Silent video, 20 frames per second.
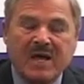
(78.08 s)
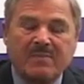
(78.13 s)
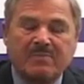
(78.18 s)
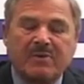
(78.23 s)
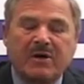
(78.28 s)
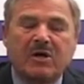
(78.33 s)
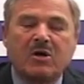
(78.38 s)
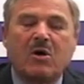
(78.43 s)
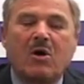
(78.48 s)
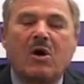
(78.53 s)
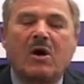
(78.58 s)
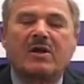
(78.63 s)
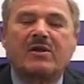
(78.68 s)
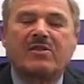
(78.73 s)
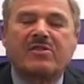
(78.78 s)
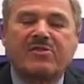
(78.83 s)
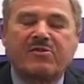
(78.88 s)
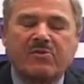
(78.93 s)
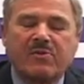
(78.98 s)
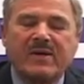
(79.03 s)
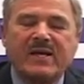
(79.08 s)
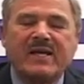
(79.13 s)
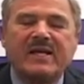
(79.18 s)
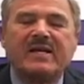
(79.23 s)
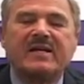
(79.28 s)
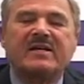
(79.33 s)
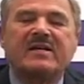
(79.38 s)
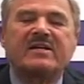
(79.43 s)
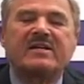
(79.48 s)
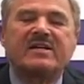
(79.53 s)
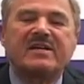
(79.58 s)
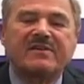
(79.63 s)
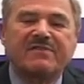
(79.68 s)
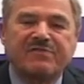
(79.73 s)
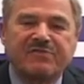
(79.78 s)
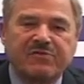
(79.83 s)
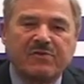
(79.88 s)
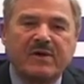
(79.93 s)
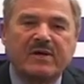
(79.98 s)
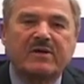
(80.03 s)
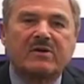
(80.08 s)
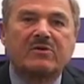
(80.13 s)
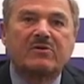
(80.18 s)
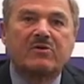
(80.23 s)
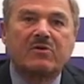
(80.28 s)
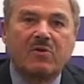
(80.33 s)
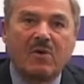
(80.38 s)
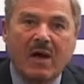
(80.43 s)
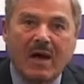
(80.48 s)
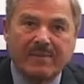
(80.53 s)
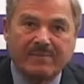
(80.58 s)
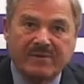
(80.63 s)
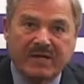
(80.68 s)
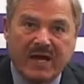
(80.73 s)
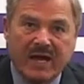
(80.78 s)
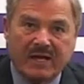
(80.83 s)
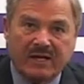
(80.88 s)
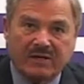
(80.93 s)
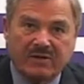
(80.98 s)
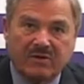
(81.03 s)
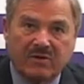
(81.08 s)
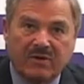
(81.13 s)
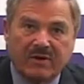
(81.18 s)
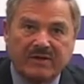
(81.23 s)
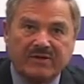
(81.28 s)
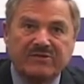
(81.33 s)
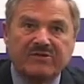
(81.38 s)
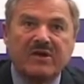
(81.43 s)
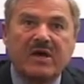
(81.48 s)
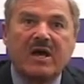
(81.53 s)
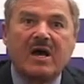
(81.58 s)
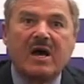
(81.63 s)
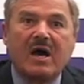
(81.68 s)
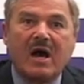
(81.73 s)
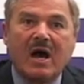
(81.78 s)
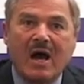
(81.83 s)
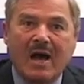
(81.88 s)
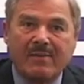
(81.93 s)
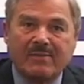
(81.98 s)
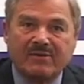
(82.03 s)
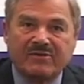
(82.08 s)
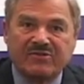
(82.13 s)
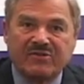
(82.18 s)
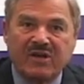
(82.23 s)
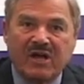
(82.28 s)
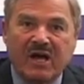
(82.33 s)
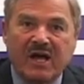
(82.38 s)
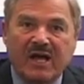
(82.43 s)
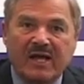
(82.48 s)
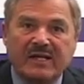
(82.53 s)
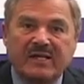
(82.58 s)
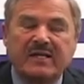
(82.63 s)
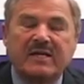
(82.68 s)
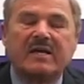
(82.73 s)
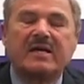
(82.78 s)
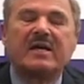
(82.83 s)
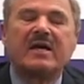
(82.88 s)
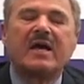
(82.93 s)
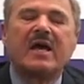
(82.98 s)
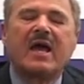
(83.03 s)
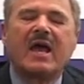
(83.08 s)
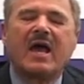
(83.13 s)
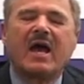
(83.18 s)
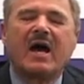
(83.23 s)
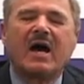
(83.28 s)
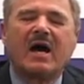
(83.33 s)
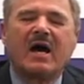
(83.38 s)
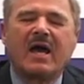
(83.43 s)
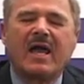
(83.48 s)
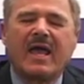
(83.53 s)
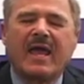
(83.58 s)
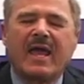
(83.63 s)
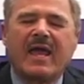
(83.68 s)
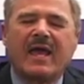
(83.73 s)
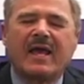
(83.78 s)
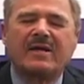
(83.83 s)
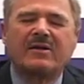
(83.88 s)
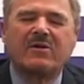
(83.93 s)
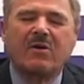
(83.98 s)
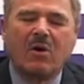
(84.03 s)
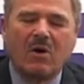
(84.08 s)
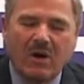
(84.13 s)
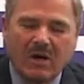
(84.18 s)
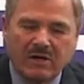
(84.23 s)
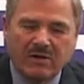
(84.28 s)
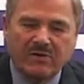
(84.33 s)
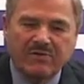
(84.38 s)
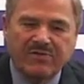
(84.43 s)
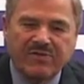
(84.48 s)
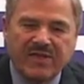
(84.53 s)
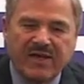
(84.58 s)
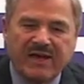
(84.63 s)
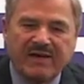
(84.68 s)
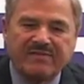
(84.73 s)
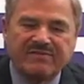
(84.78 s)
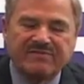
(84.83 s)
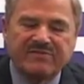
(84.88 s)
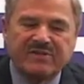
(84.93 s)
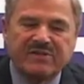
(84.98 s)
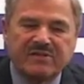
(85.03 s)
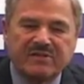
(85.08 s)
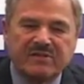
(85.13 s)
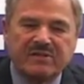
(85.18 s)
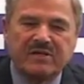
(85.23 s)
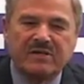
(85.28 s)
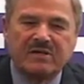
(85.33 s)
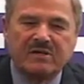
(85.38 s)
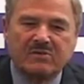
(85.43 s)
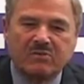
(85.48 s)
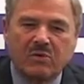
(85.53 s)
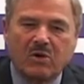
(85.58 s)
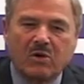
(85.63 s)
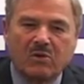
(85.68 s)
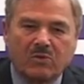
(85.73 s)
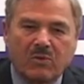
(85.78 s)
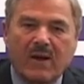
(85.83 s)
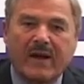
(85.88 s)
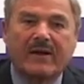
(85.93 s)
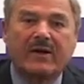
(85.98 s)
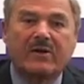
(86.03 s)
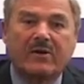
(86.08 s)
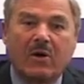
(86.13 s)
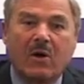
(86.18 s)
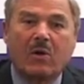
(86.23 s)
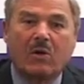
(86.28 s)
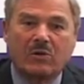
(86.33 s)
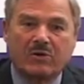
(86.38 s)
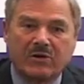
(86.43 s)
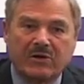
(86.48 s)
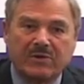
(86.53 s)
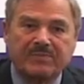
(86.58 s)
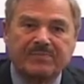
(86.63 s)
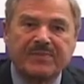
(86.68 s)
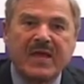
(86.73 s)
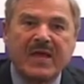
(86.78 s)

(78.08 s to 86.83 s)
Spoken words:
But on three different crime categories, homicide and auto theft, the world record holder,